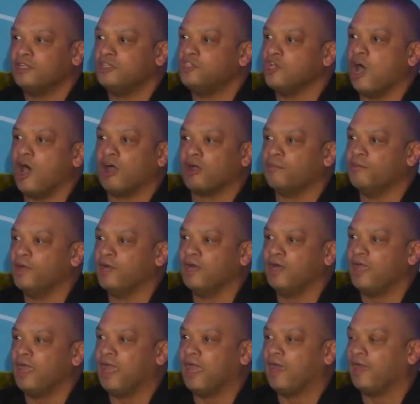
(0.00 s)

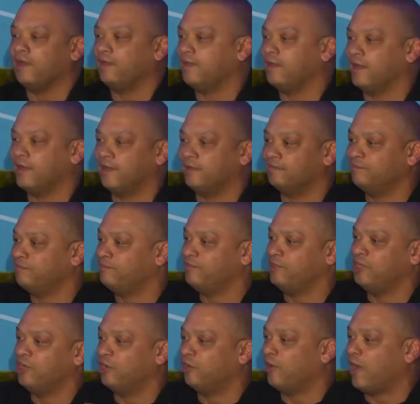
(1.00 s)
dogma and uh,
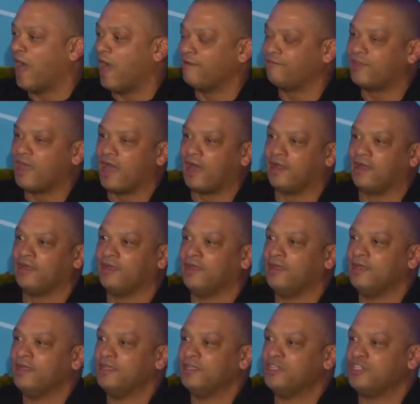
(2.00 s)
you know I've got to
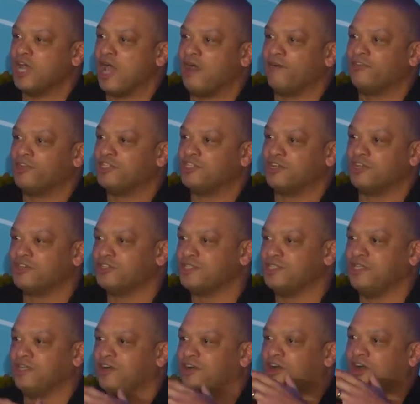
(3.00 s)
Java
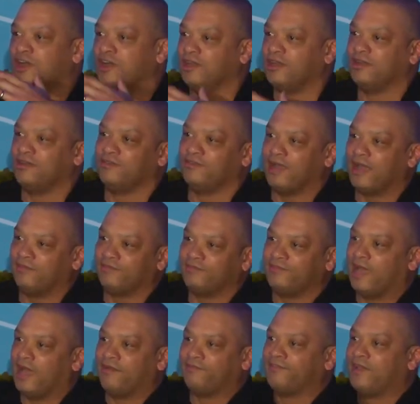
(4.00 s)
jersey on and I've,
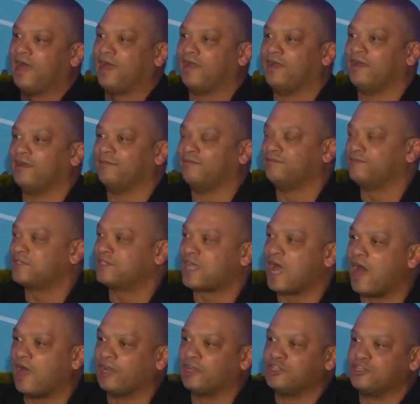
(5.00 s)
I've got a
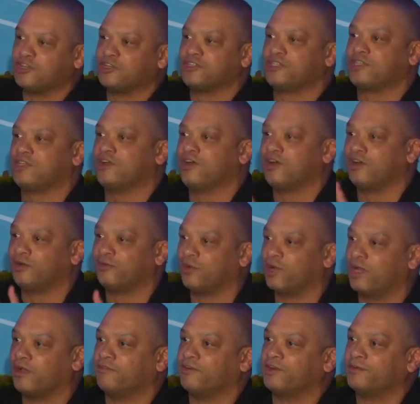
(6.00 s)
Scala jersey on or
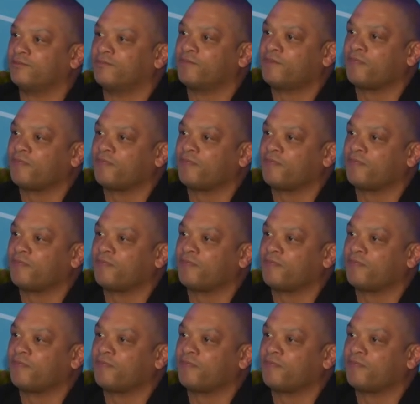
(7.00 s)
whatever.